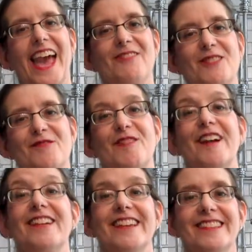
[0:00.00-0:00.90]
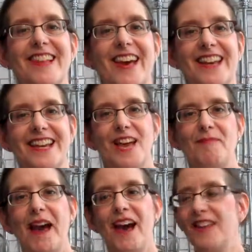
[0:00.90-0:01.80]
And we're very excited
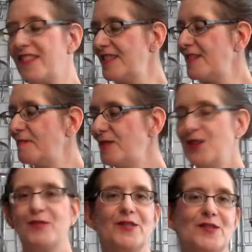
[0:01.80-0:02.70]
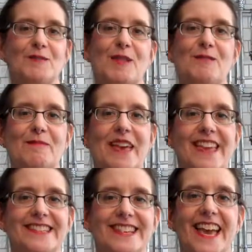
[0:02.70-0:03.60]
about this beautiful soup that we're
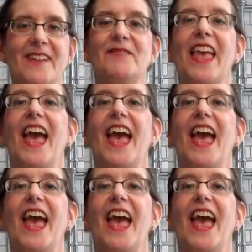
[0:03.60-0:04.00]
making today.